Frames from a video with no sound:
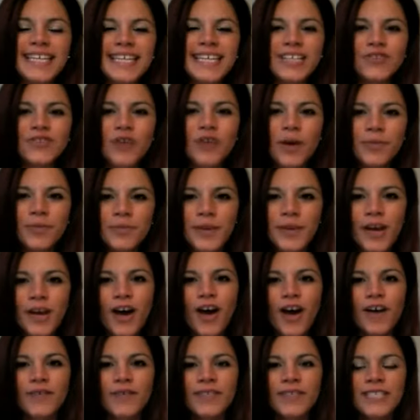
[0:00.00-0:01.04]
dropped me
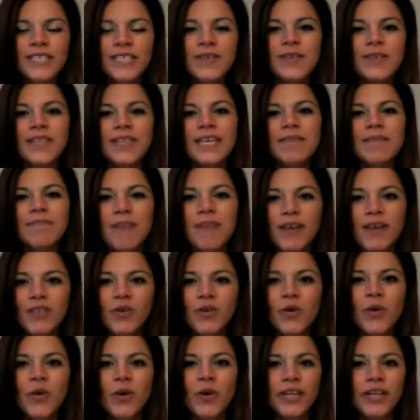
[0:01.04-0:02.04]
off to the Bethel Court